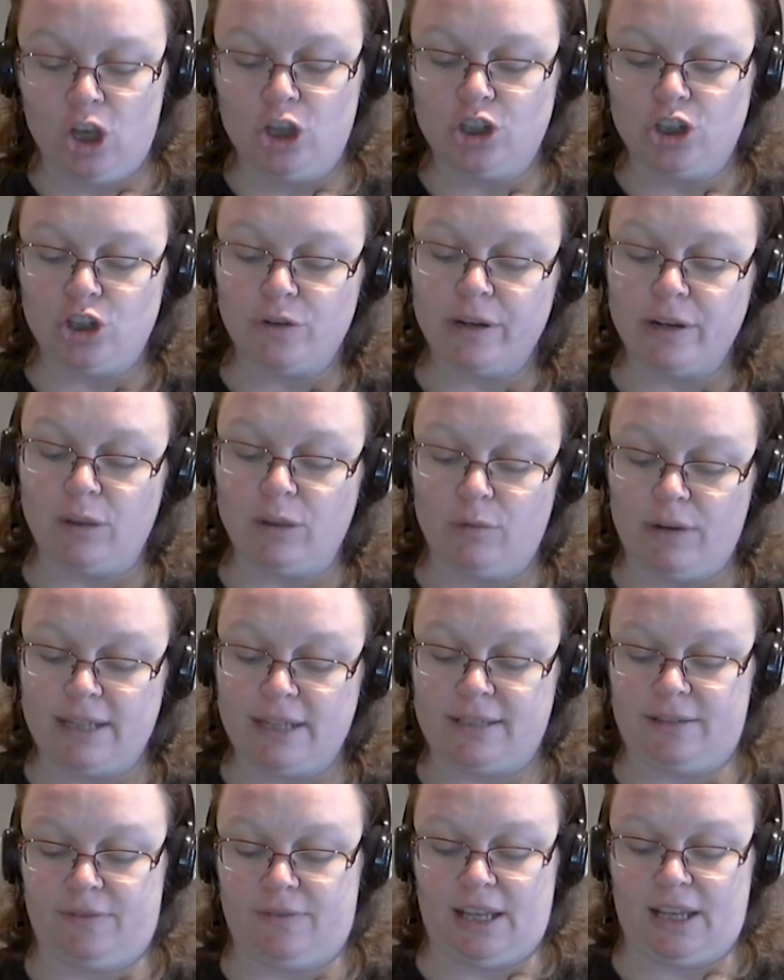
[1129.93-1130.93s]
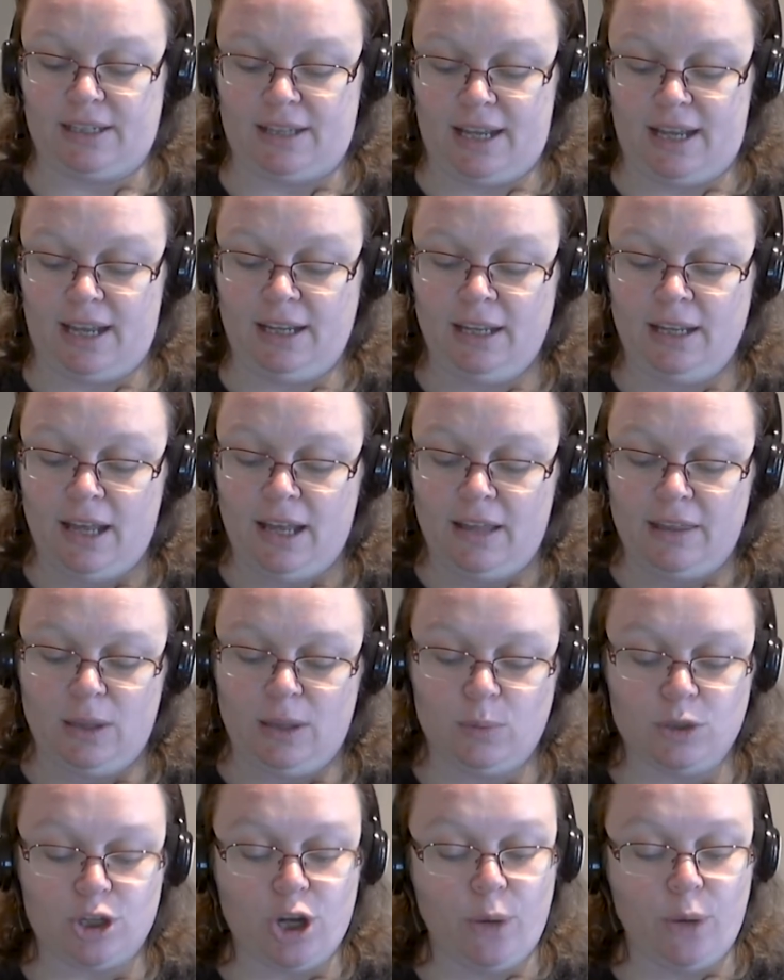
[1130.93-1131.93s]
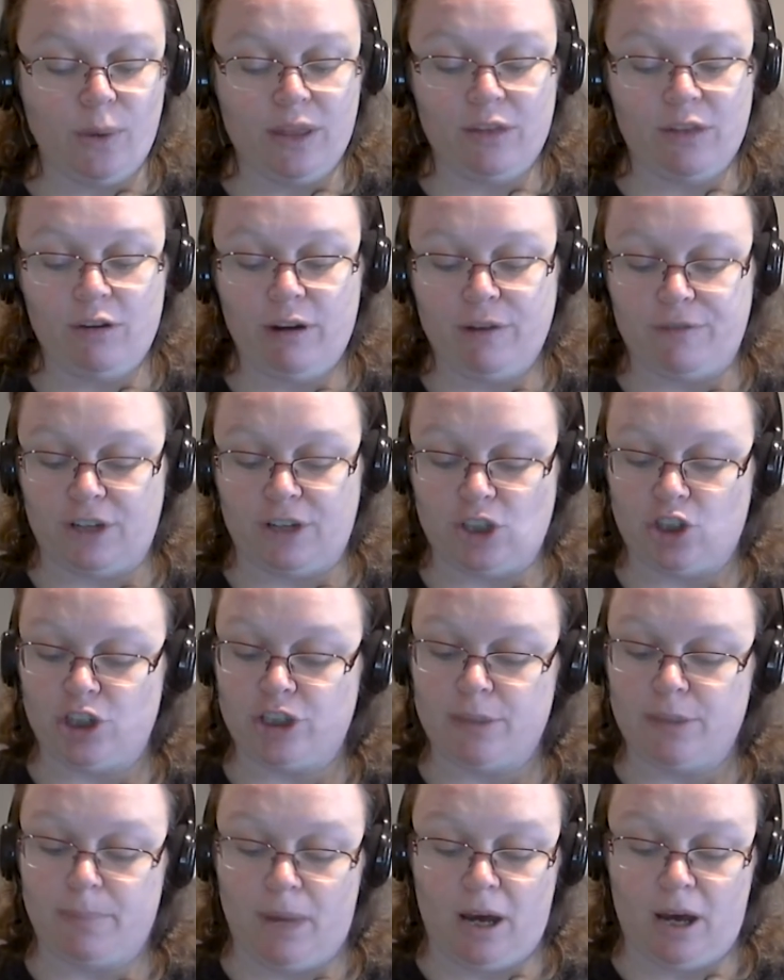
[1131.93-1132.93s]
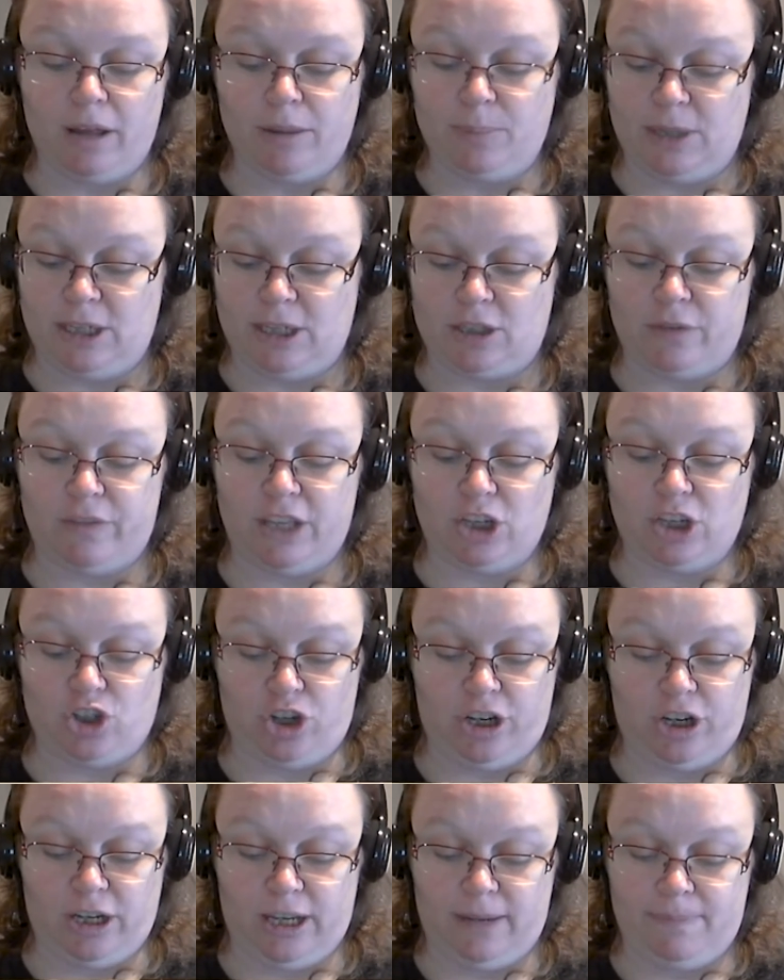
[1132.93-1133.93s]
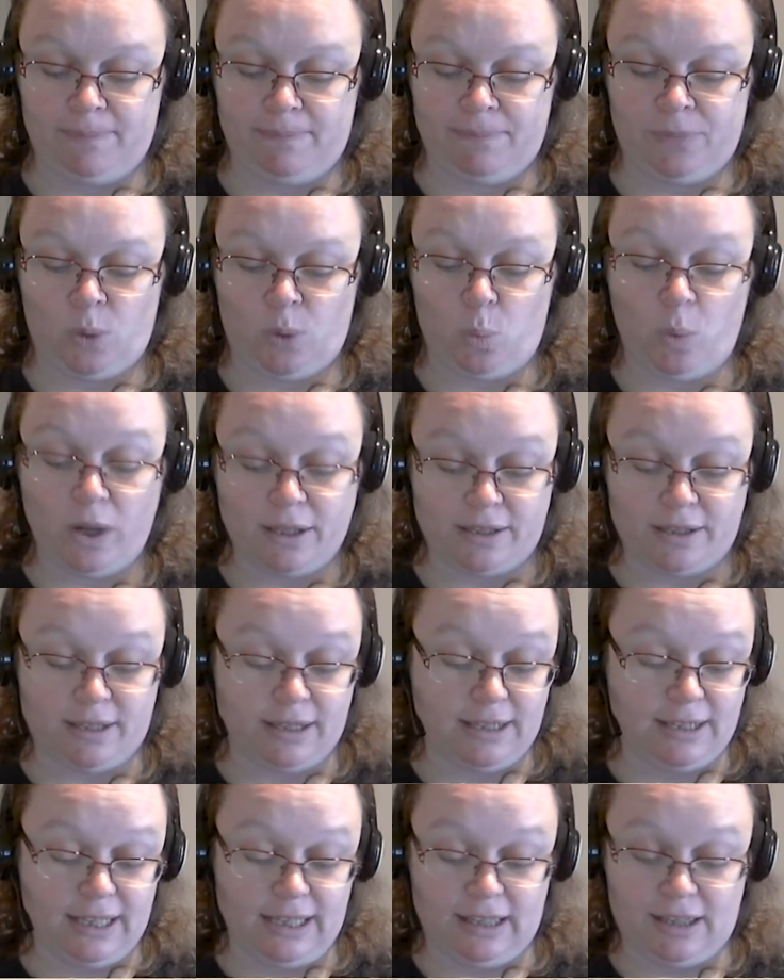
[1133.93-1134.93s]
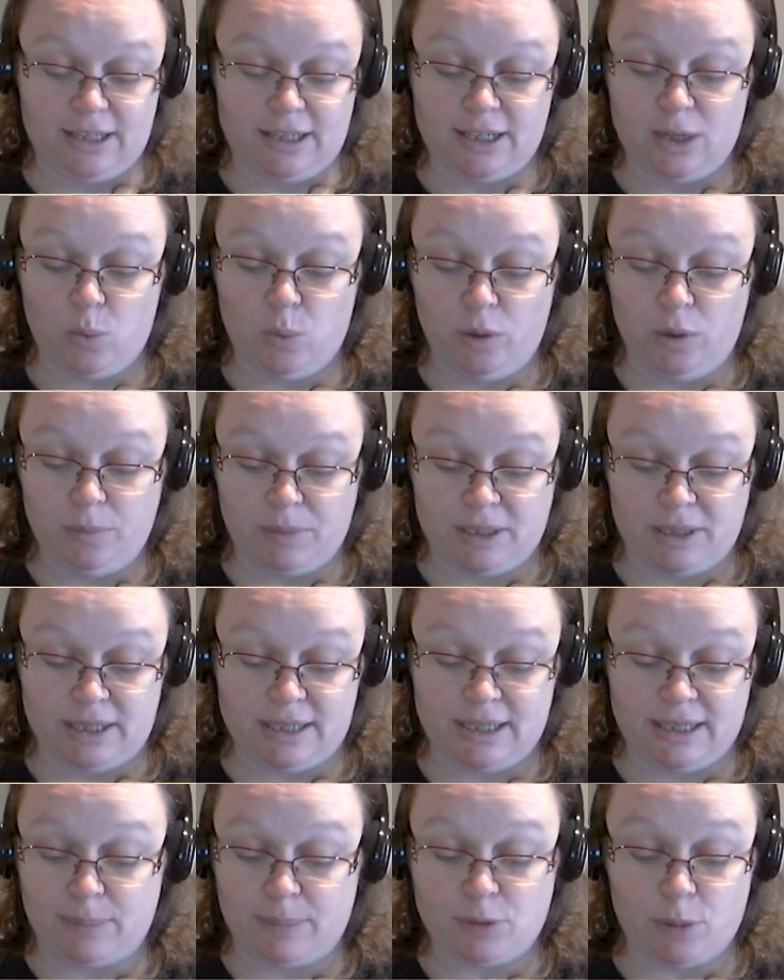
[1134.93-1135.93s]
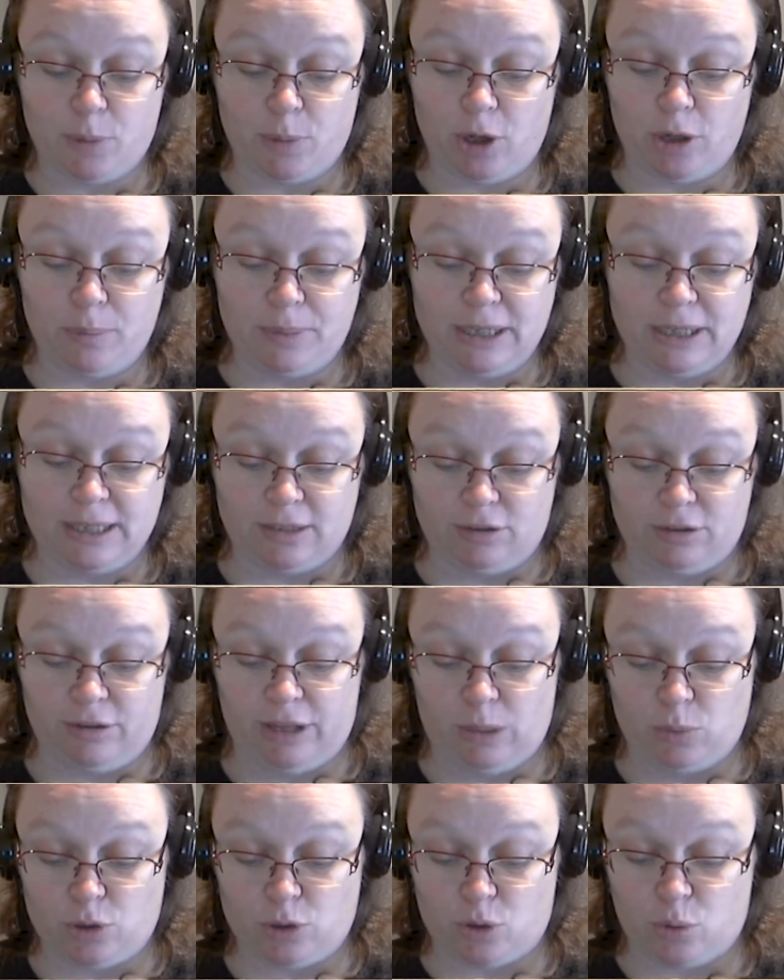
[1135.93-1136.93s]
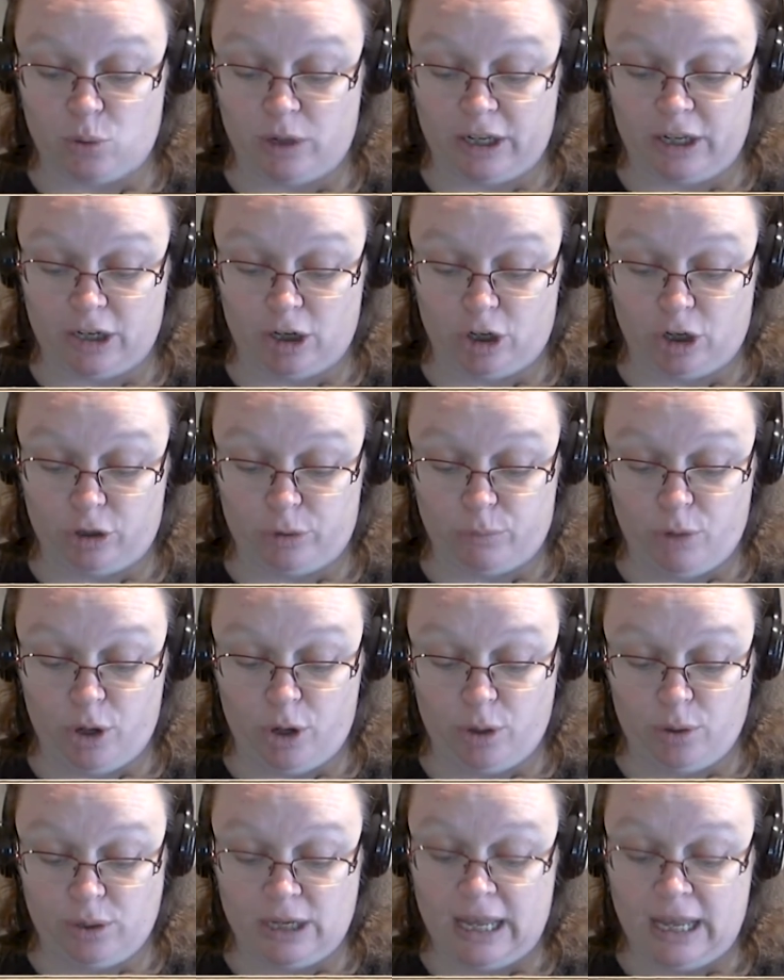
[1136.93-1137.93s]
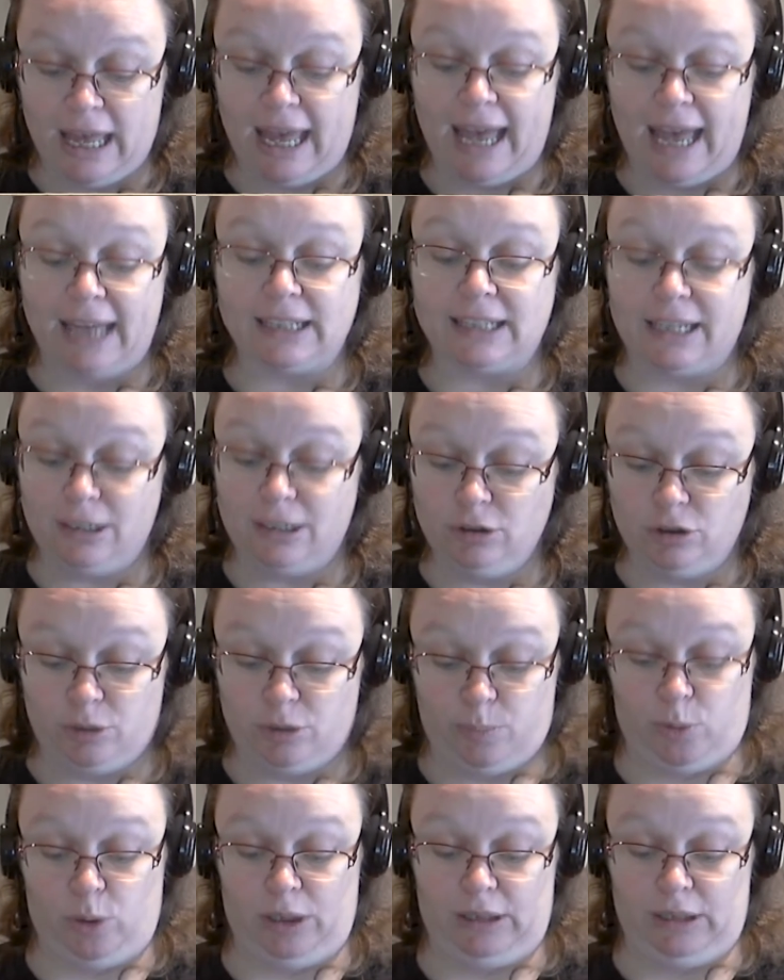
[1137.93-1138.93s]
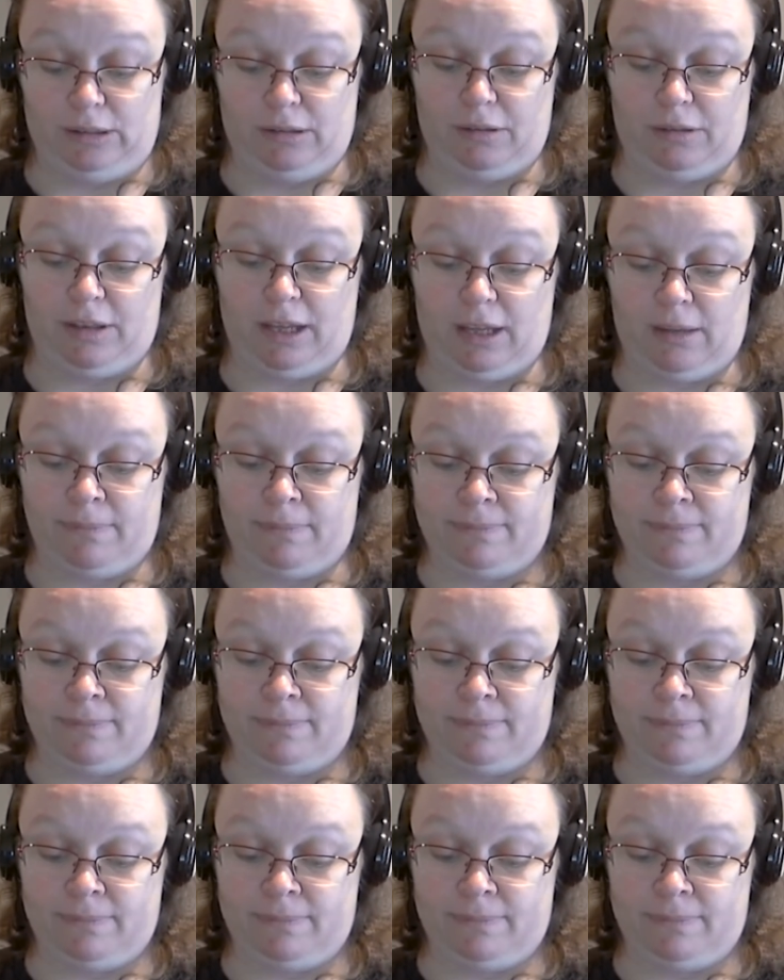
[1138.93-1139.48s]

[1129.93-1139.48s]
During the rest of that day there was no other adventure to mar the peace of their journey. Once, indeed, the Tin Woodman stepped upon a beetle that was crawling along the road, and killed the poor little thing.